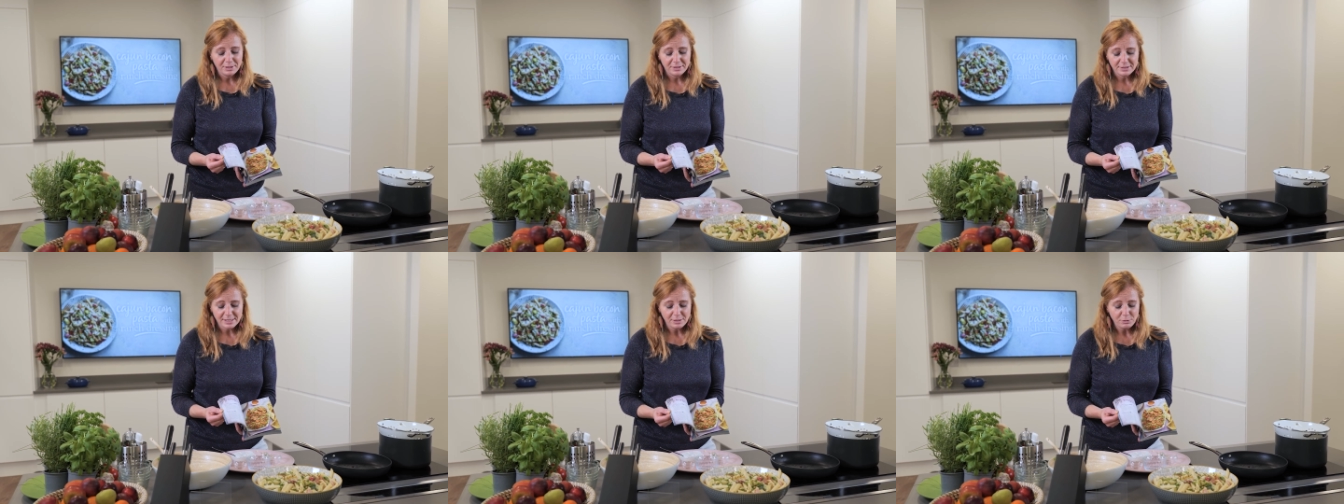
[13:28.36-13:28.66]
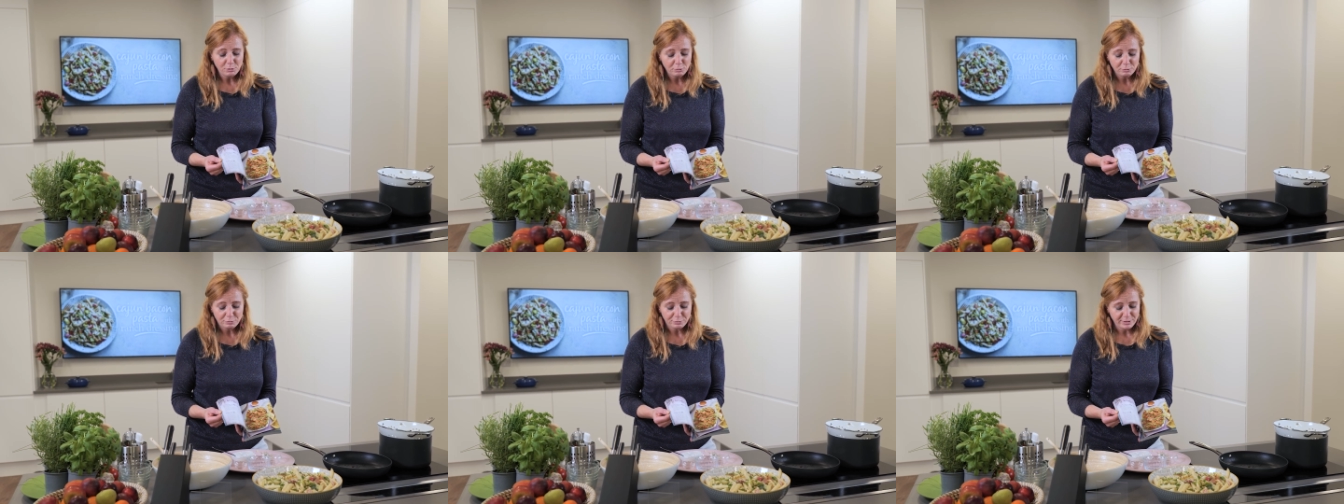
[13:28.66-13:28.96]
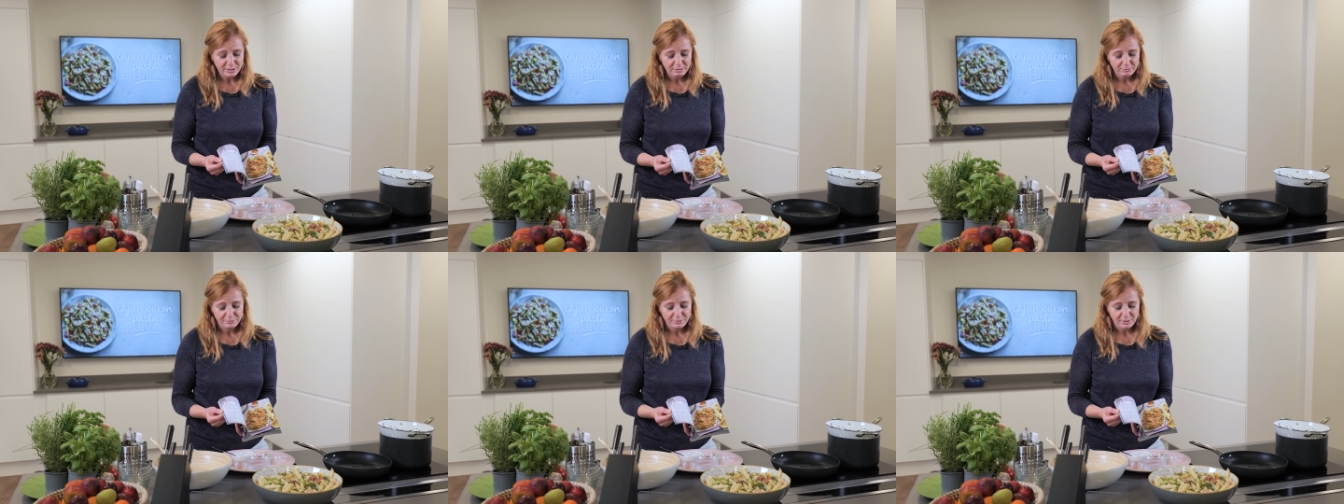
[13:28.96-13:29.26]
because they're all
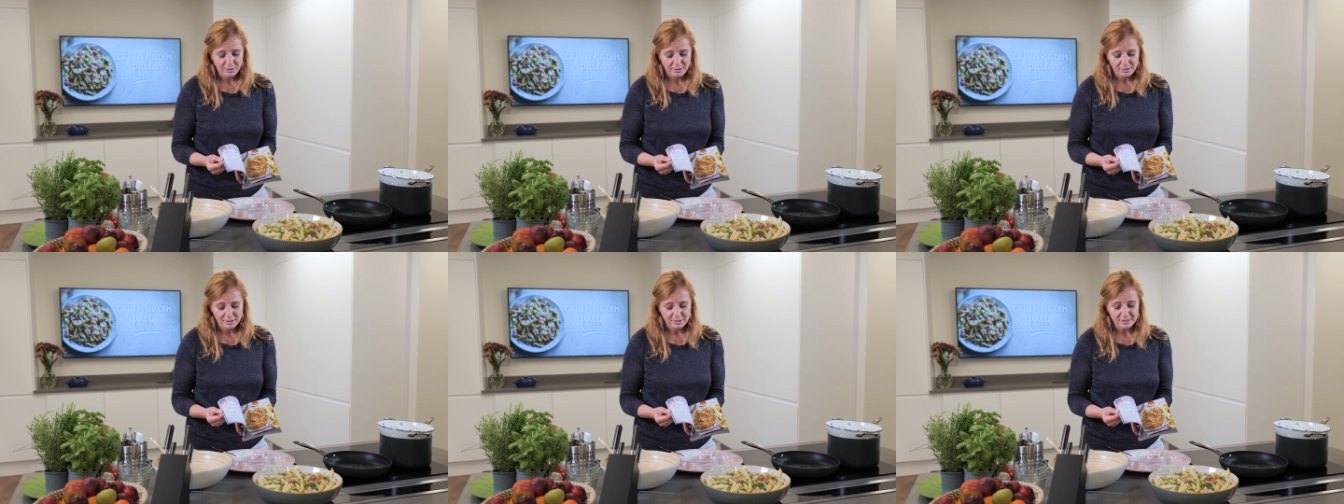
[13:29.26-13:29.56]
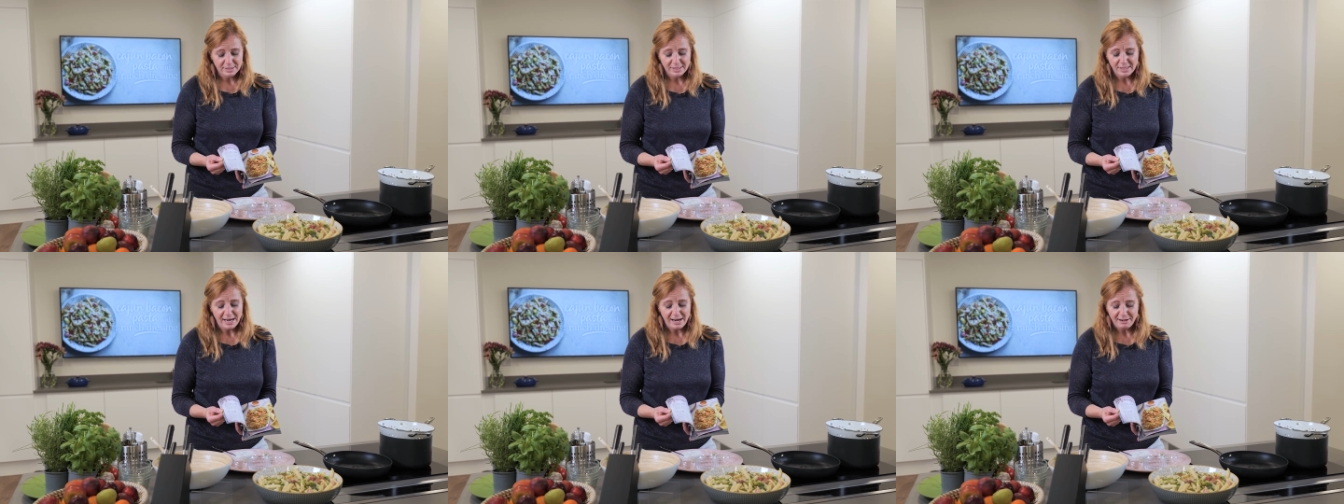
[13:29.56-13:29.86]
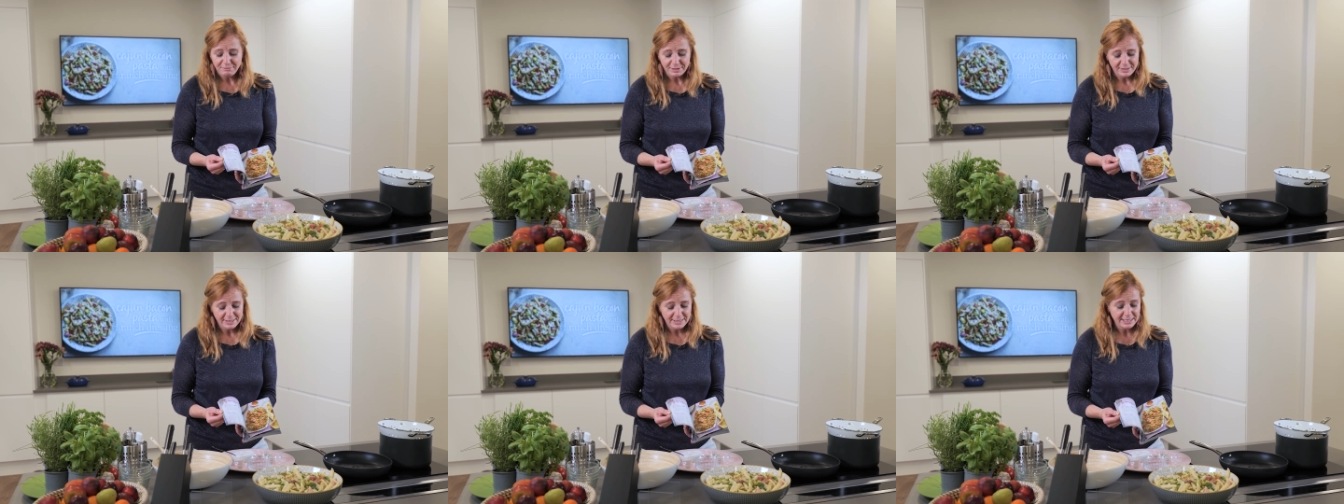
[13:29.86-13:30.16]
free food, so
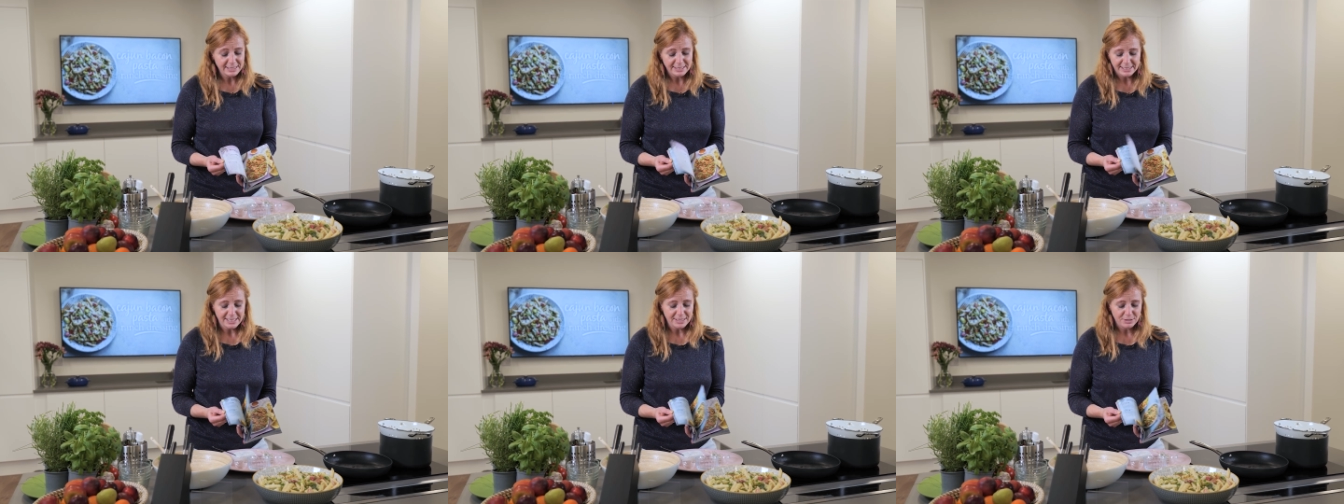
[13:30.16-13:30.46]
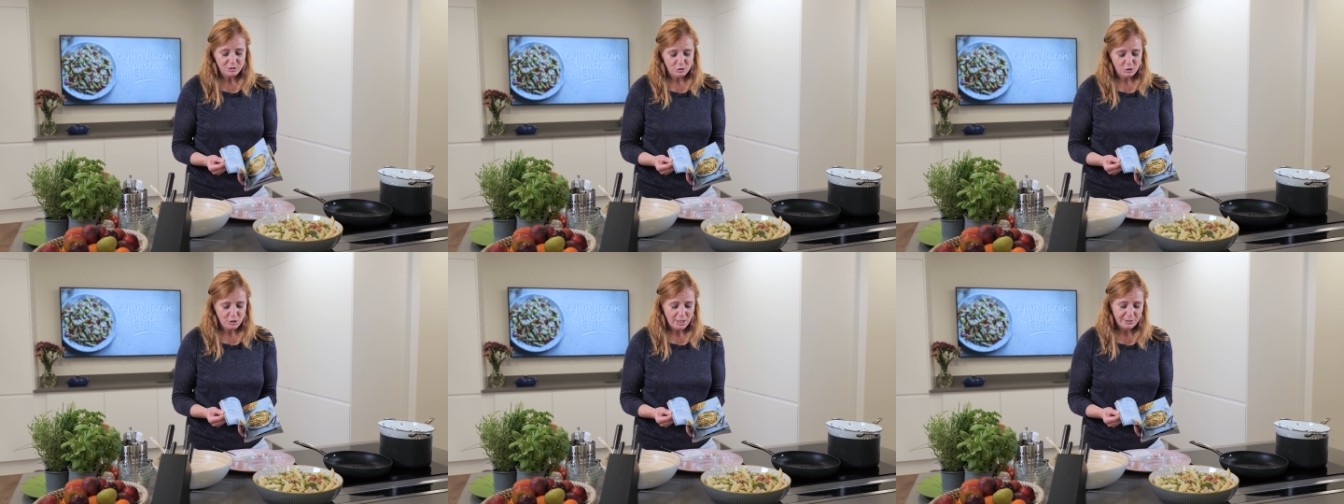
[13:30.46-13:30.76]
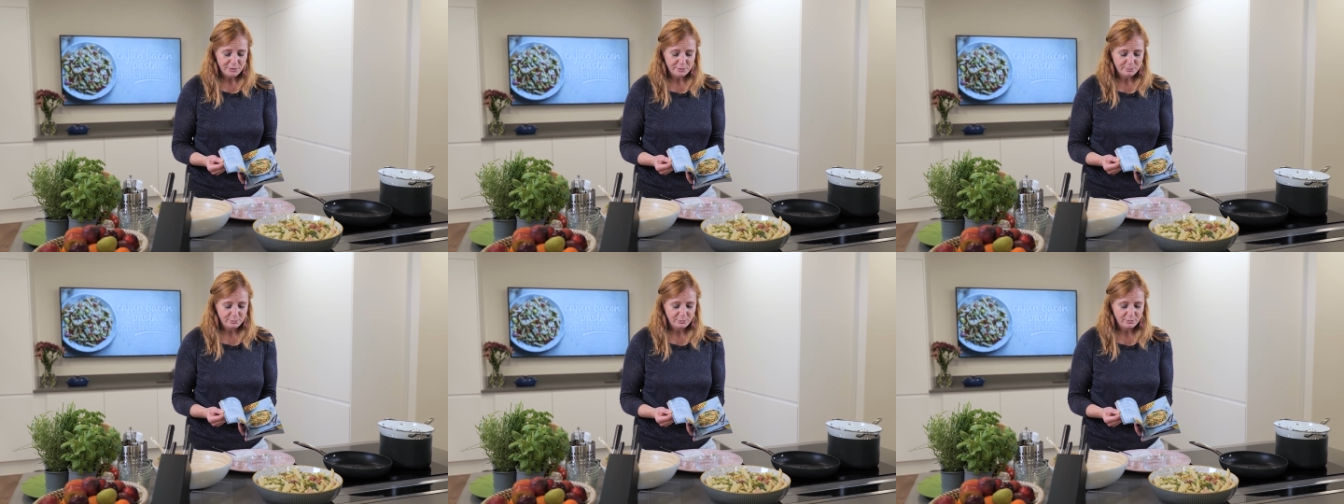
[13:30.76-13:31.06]
everything's
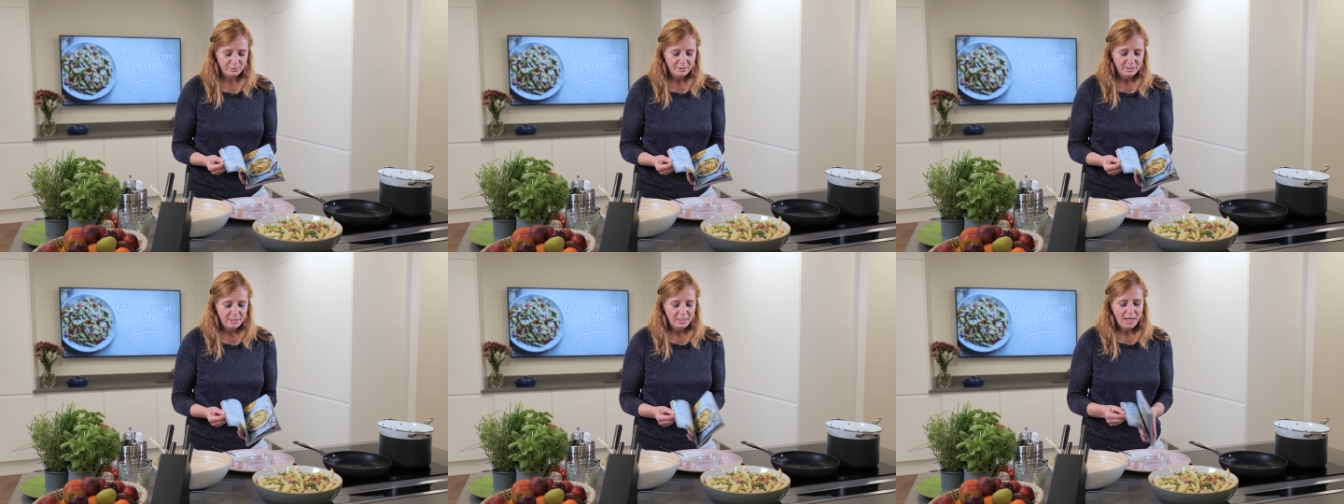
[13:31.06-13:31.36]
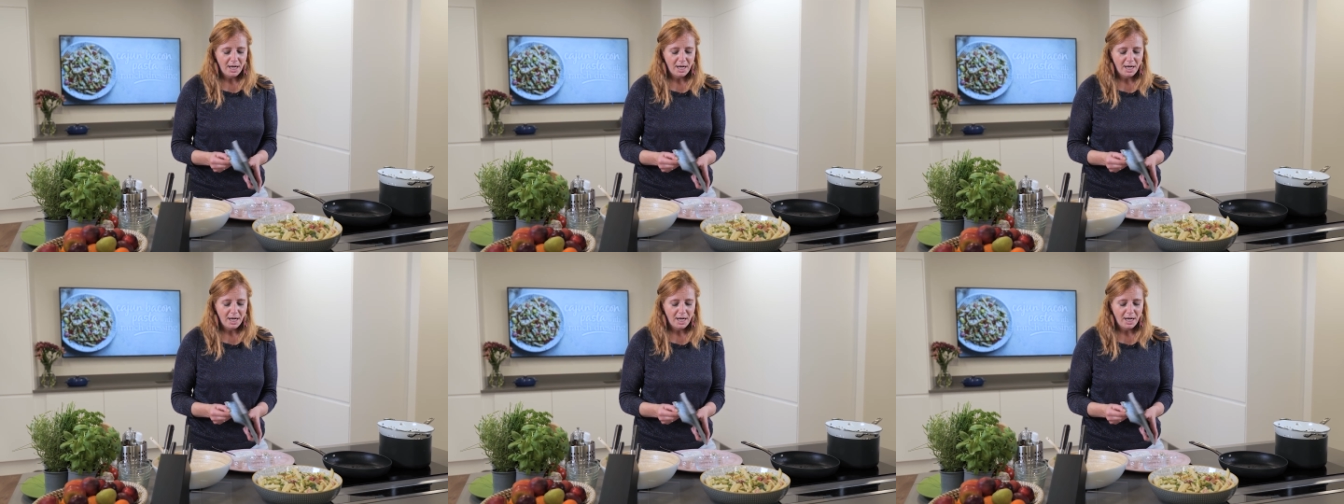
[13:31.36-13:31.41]
interchangeable.